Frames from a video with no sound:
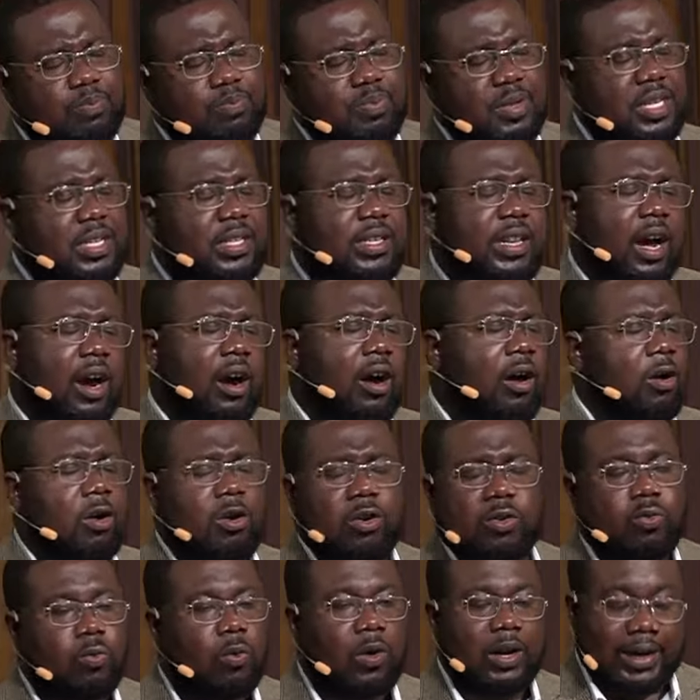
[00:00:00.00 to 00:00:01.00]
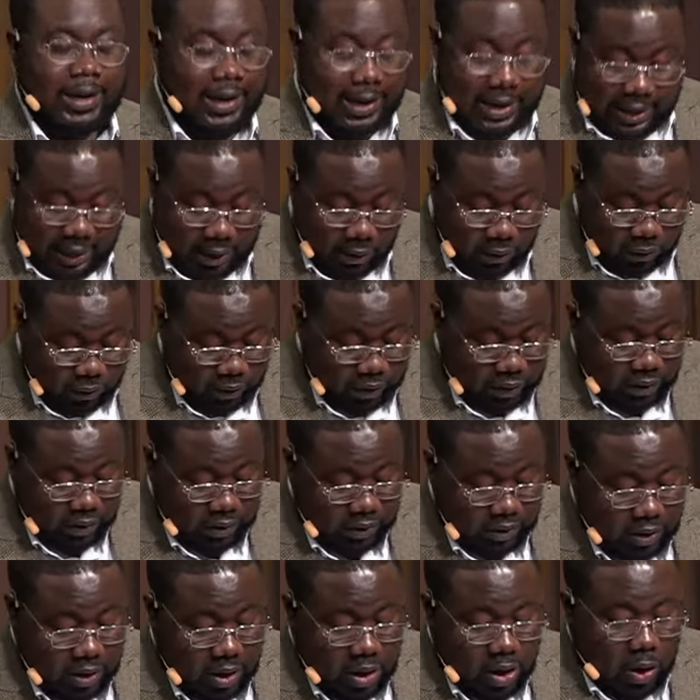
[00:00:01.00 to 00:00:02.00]
be the odd one out,
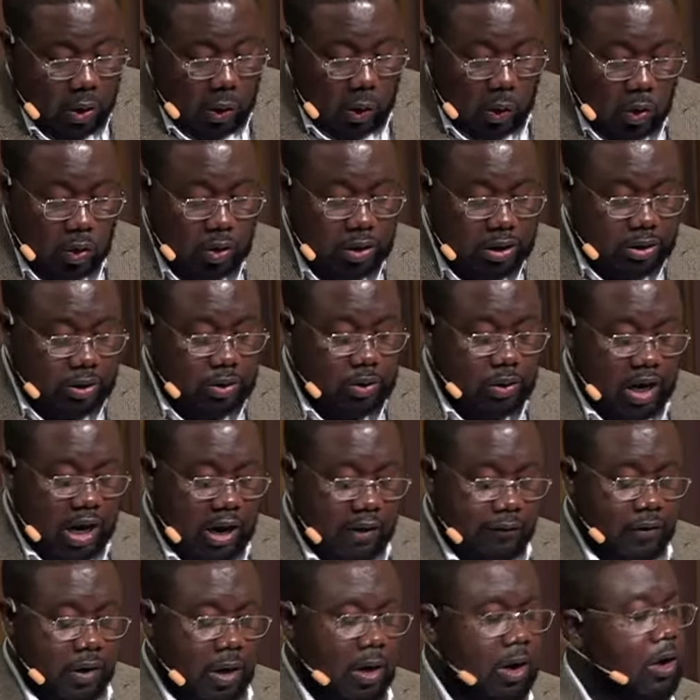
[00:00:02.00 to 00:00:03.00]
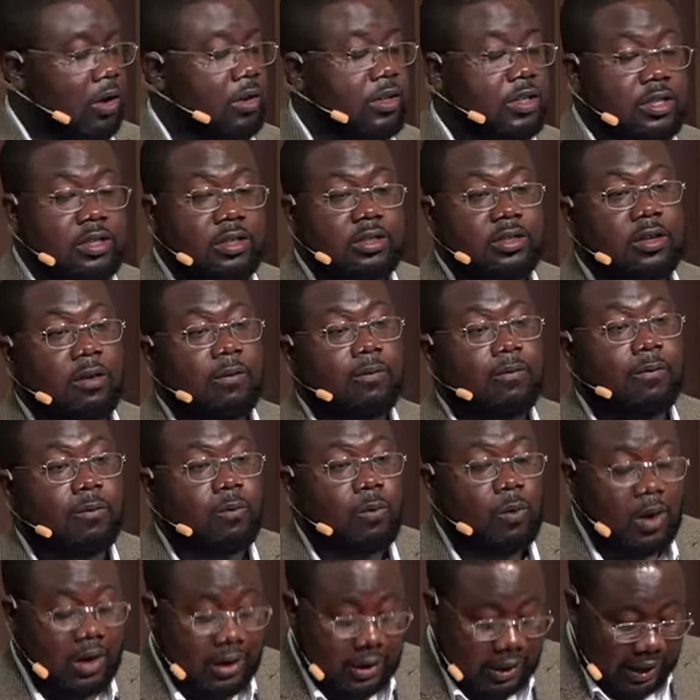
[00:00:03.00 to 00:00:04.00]
only to have the audience of
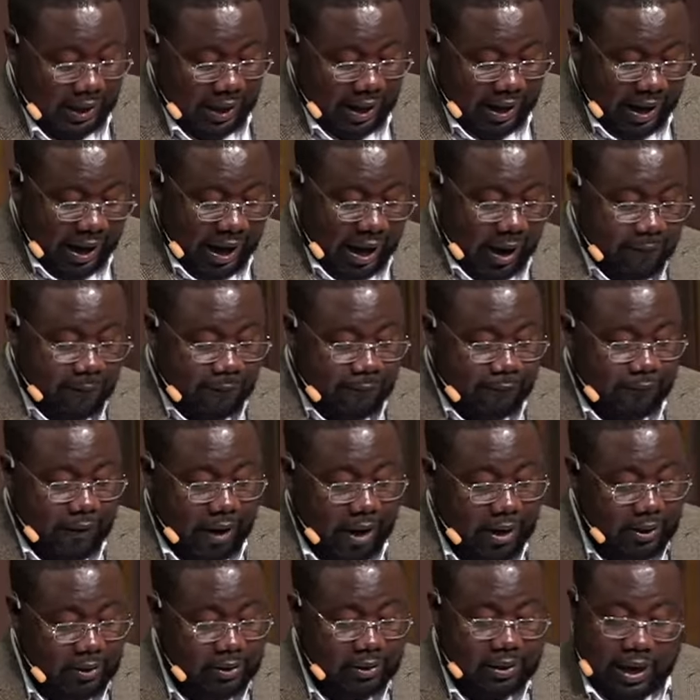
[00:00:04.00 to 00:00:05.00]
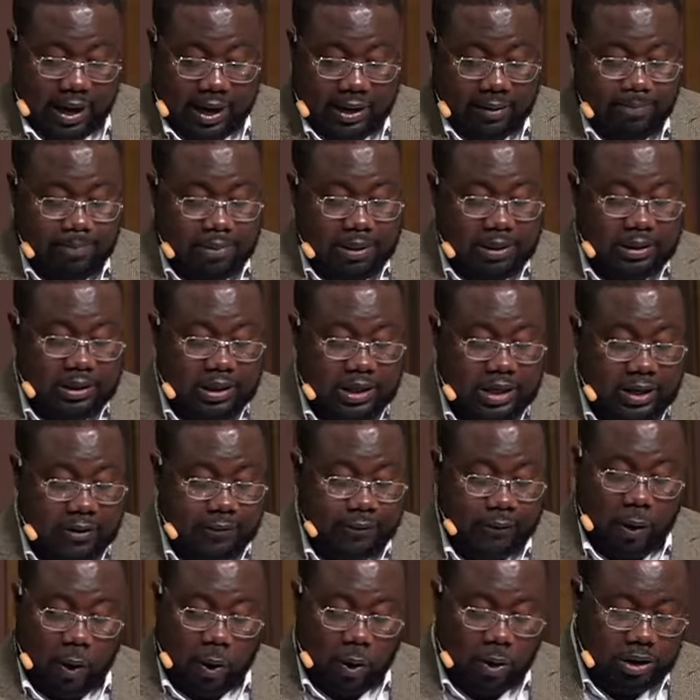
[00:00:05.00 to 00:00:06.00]
one. Her faith and
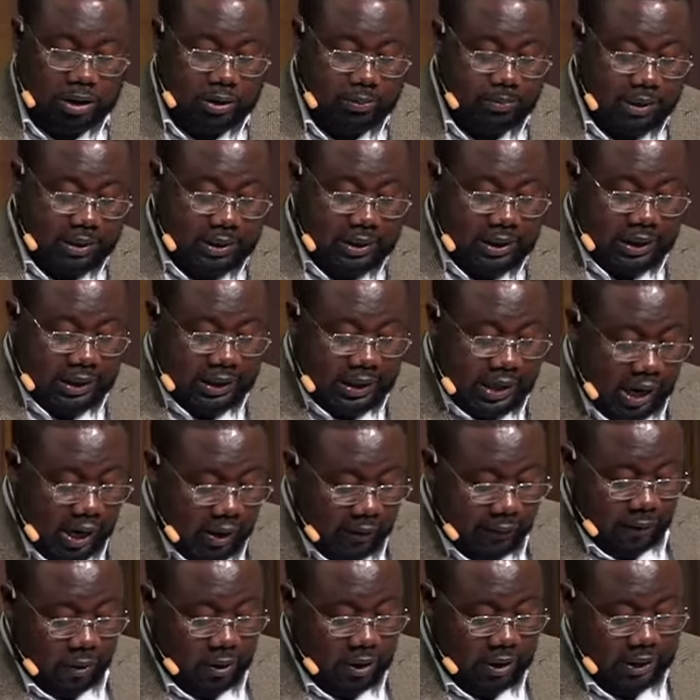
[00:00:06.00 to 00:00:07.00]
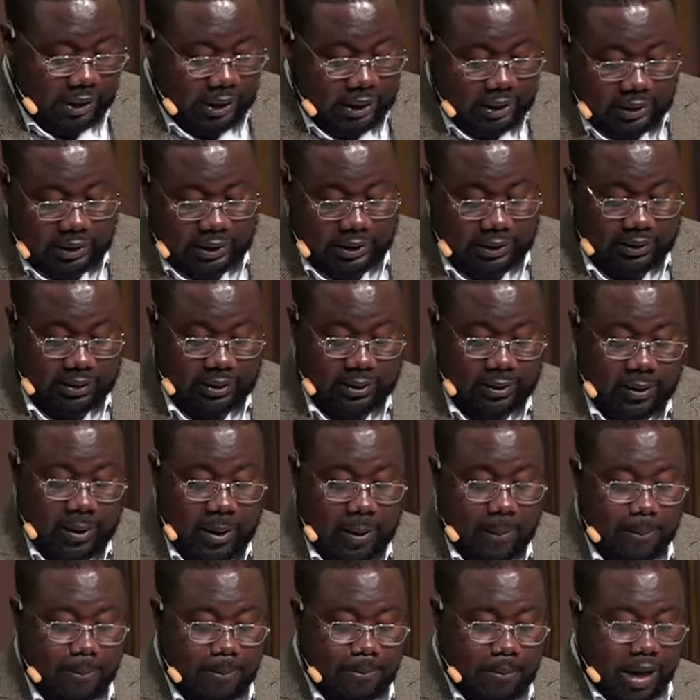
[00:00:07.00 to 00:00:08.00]
belief ultimately gave her healing,
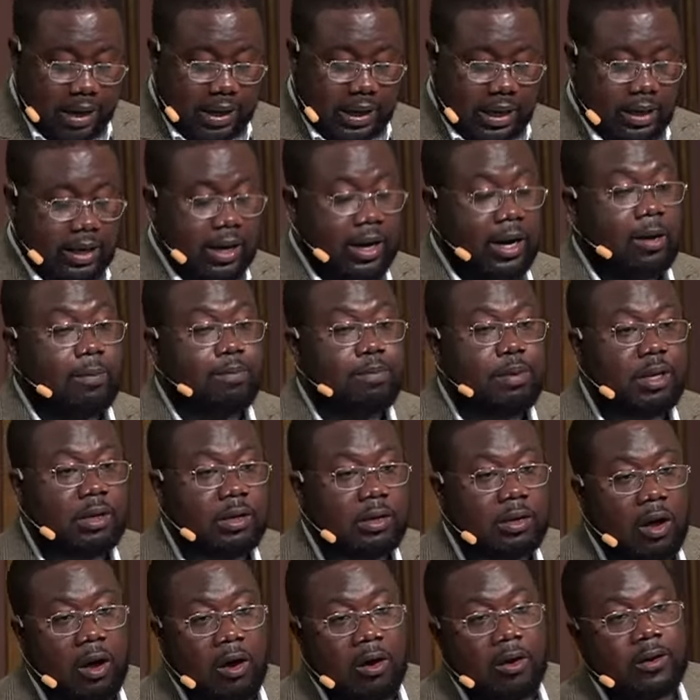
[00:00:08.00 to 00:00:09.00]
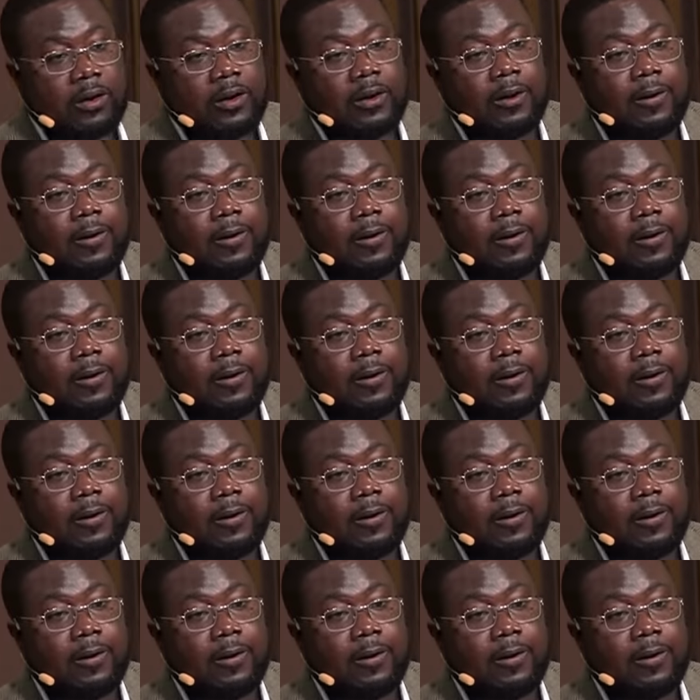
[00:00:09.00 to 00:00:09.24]
making her belong.